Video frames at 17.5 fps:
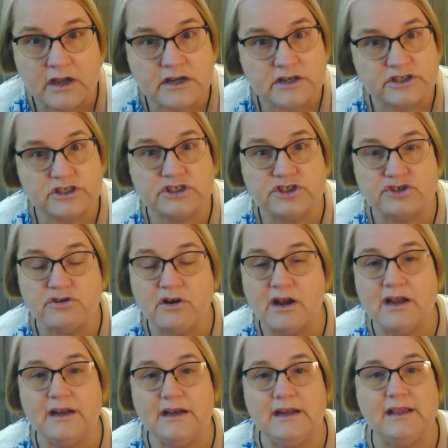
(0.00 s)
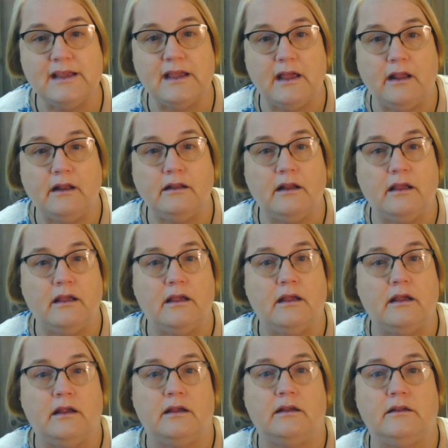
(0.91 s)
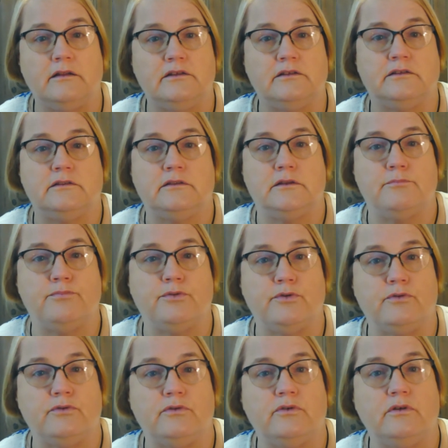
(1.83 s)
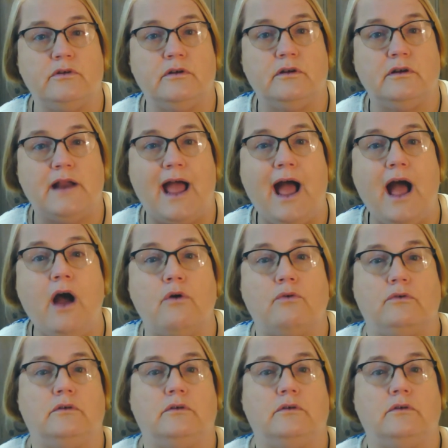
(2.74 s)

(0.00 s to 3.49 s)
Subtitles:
She's trying to get the bird out.